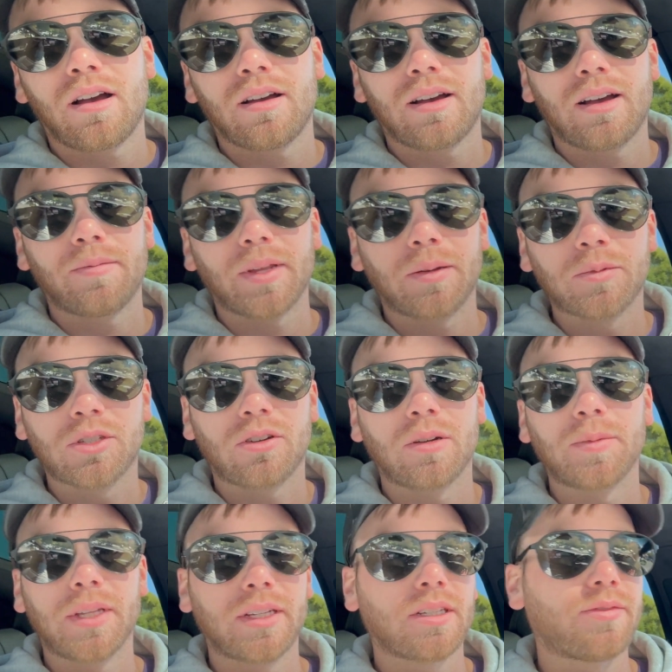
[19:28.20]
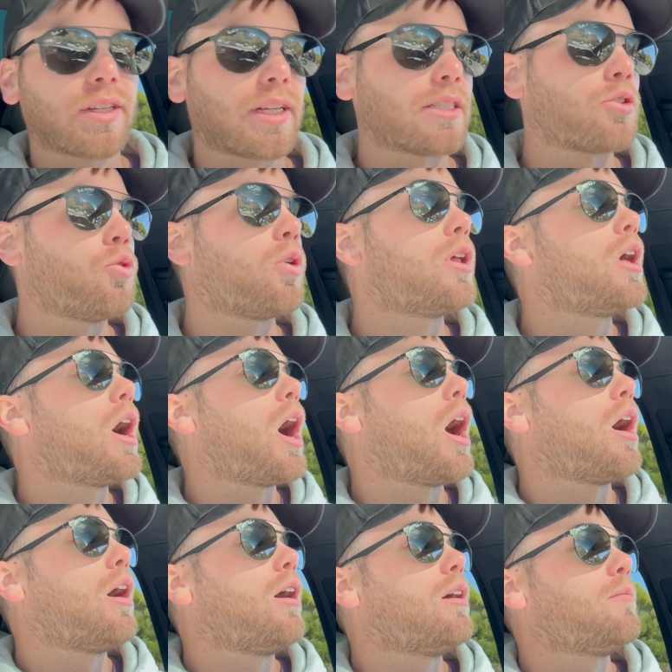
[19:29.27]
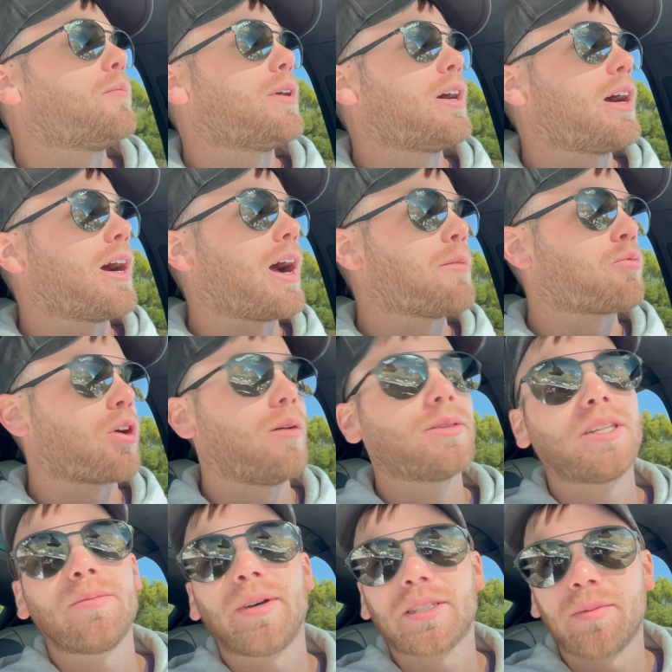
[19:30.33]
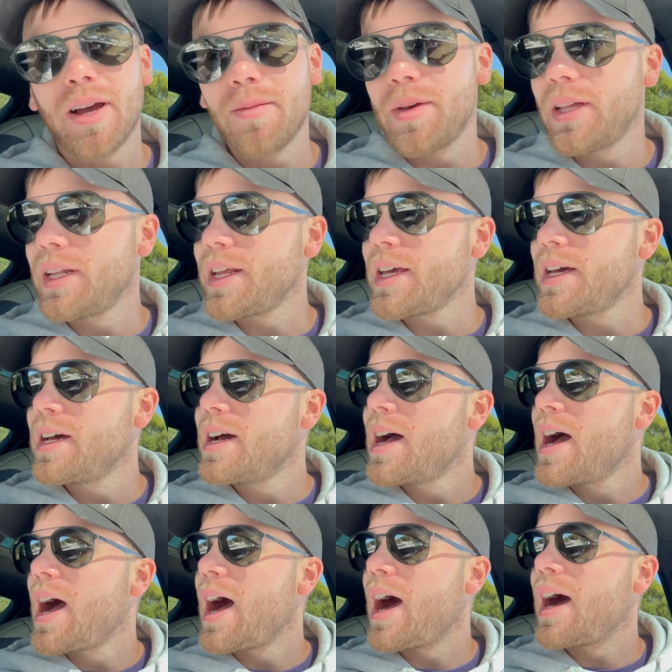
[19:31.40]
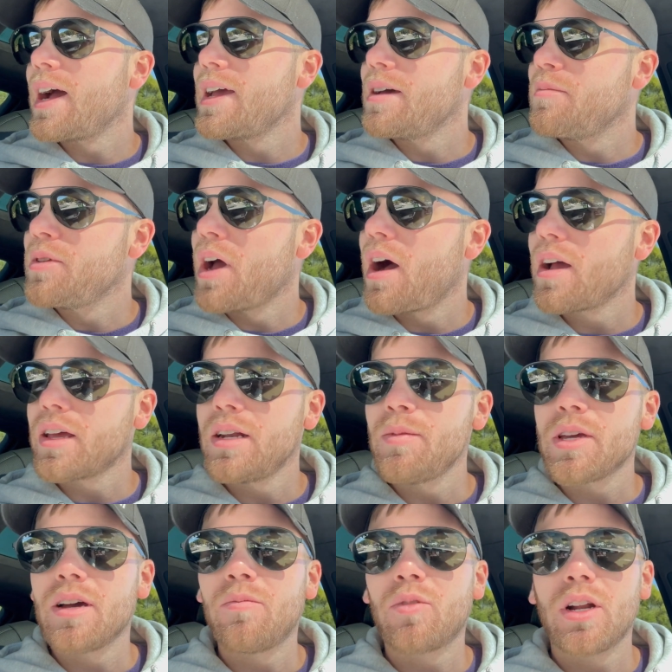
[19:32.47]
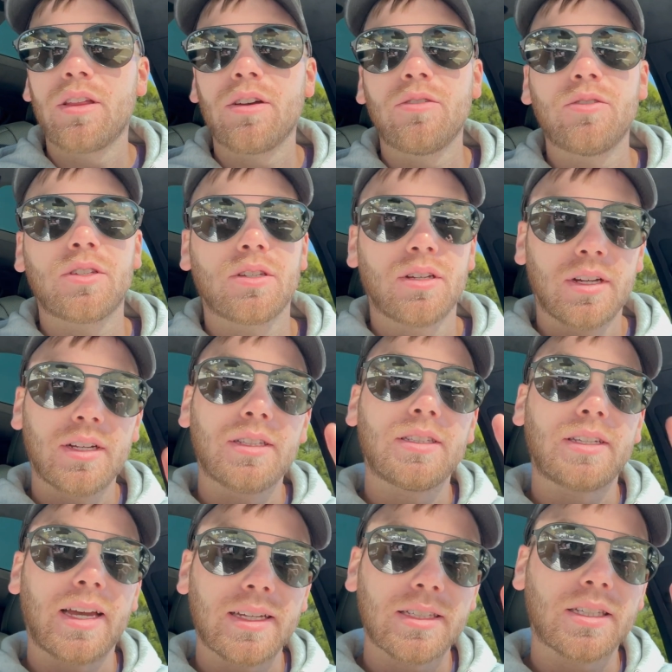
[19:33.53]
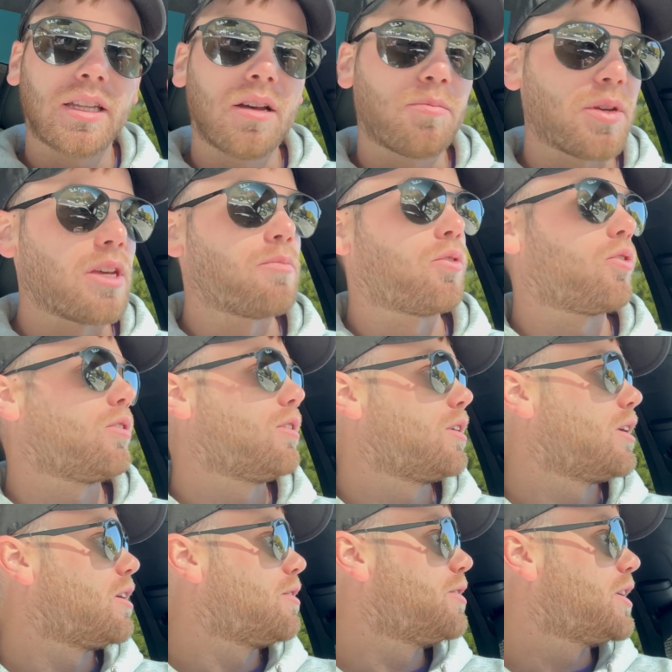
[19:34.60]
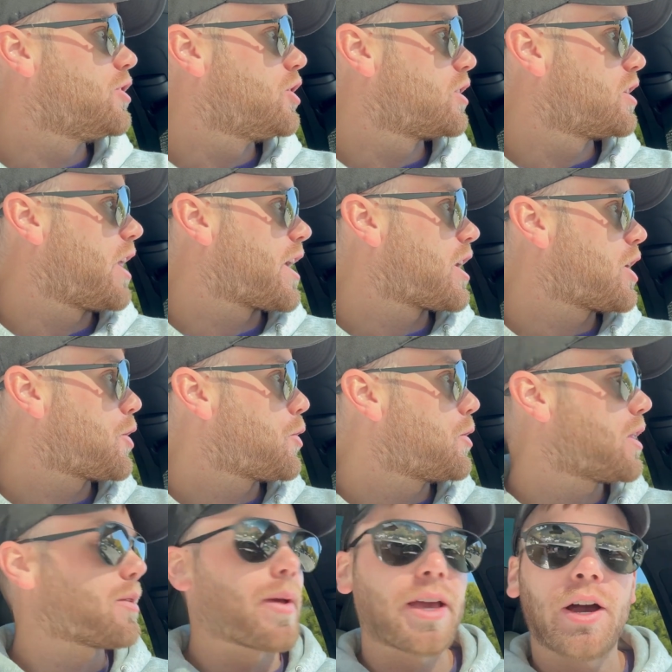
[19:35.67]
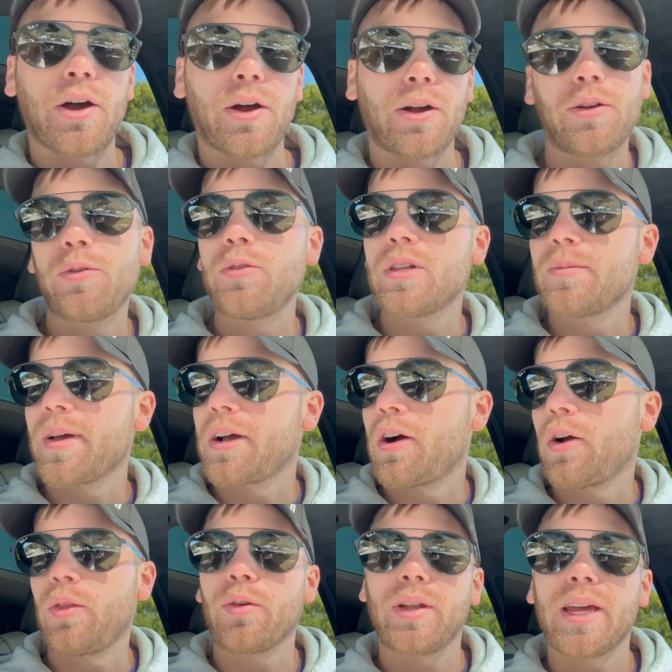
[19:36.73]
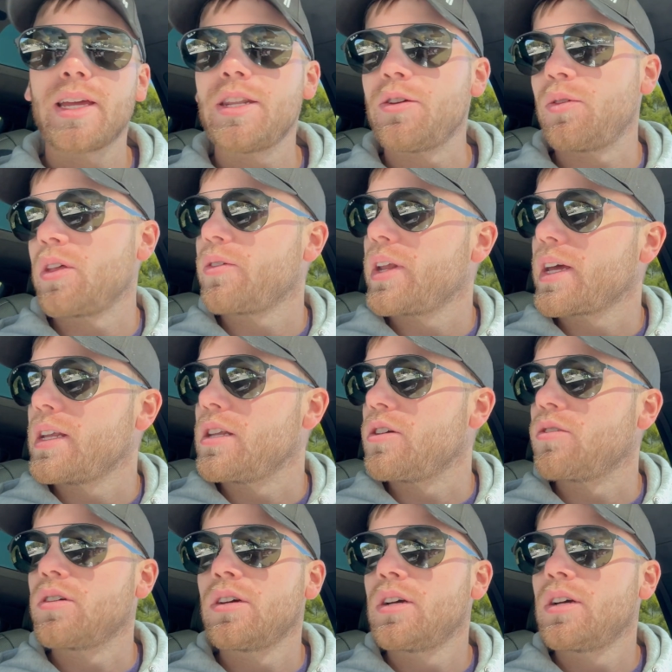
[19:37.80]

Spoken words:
I mean, I'm sorry, but like stuff like that's cool. I promise to the best of my ability, I am not gonna become one of those Tesla people that just like, oh, look at my car. Oh, look at my car. Look what it can do. Look what it can do.